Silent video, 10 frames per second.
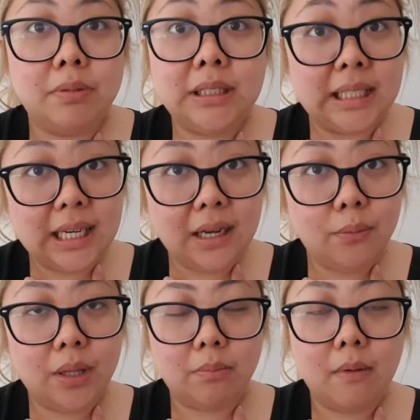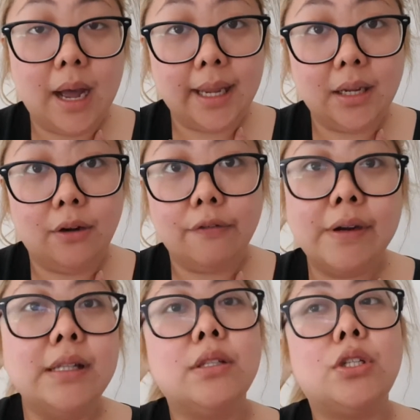dinner with my
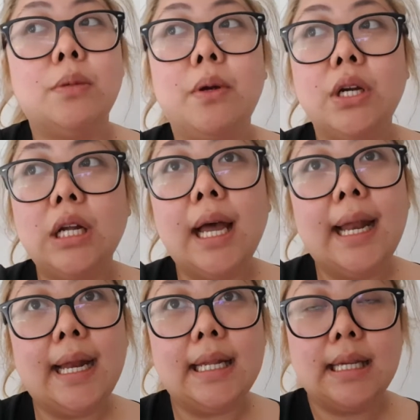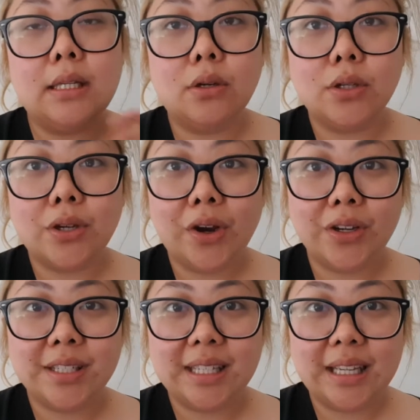girlfriends tomorrow night and he's also
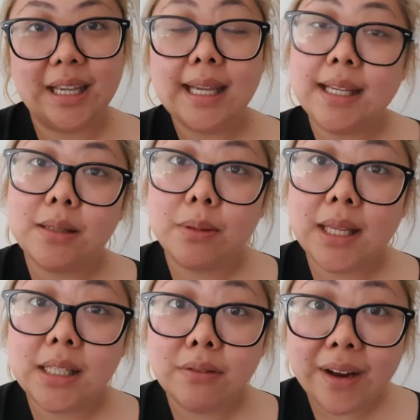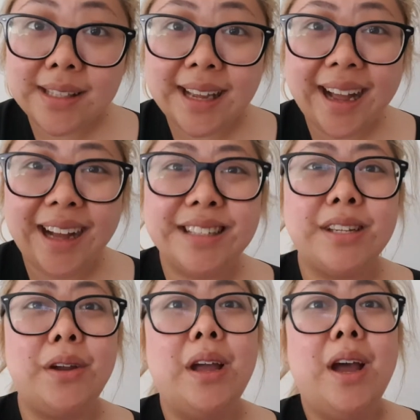hosting his with his friends at our house.
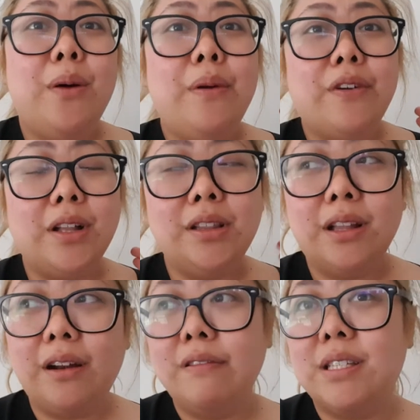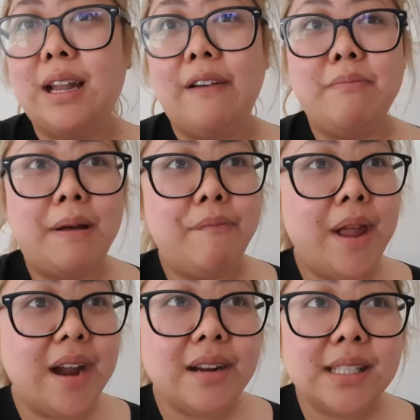So we've got a lot of stuff. My
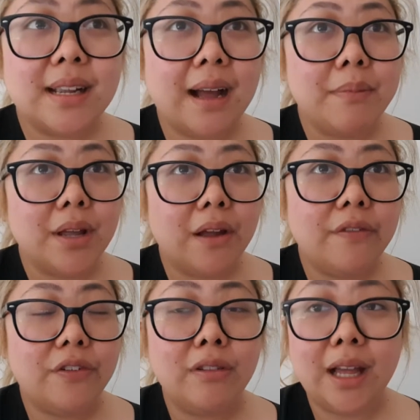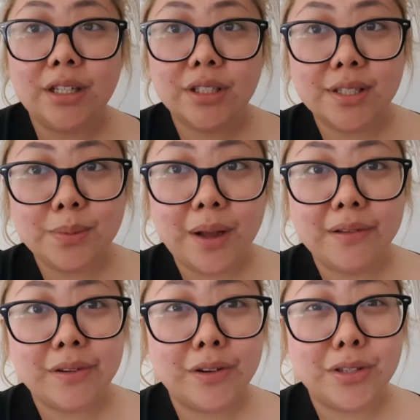parents are coming over for lunch as well.
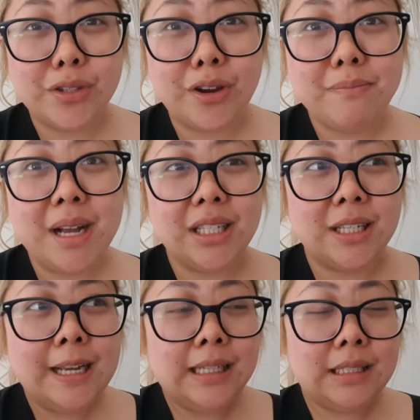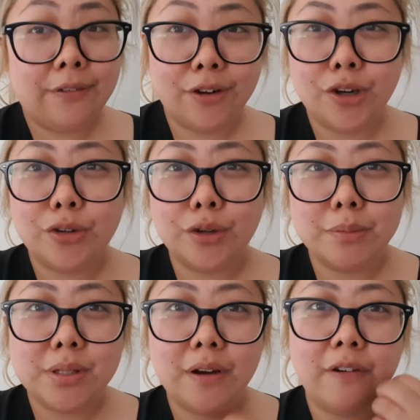So I've got so much different
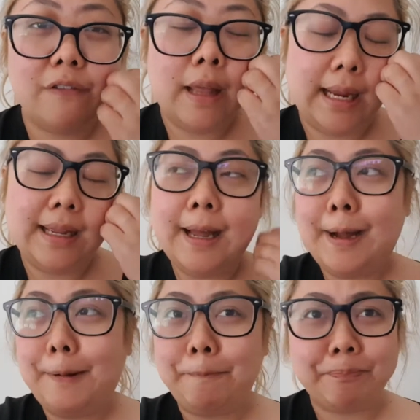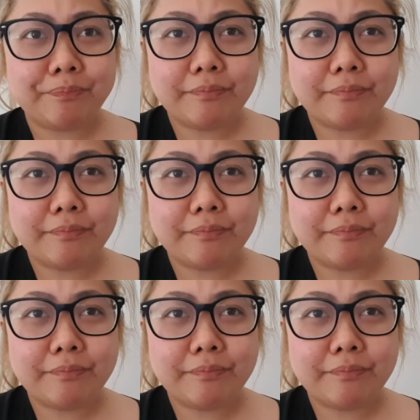groups of like, um,